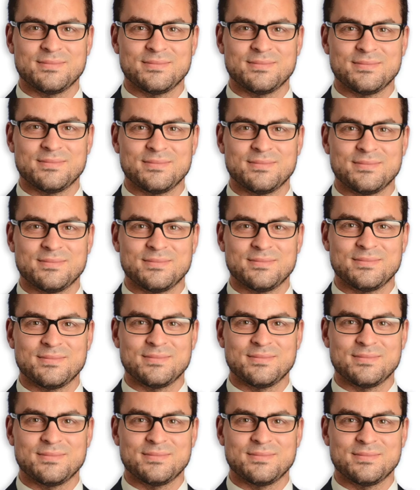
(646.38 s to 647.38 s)

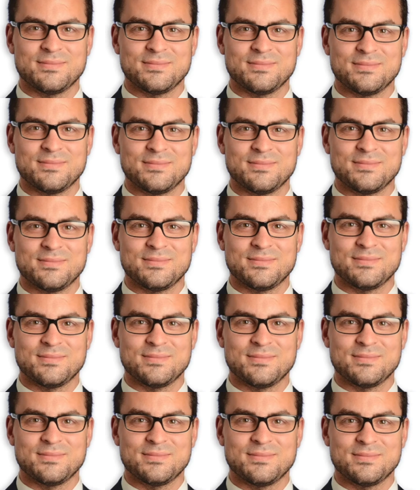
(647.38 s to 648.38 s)

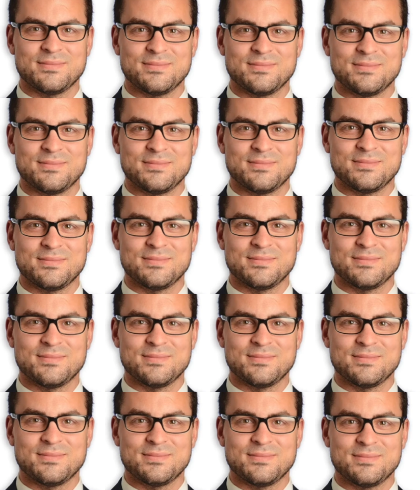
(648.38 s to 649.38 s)

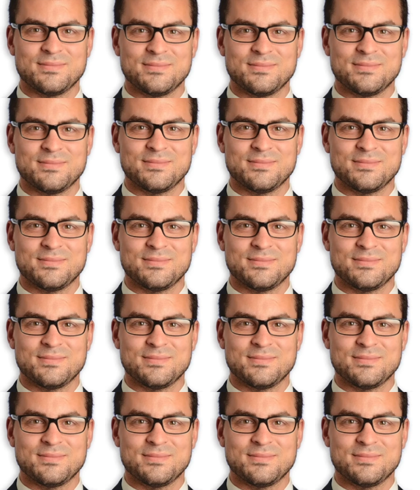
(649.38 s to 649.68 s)
Nobody speaks.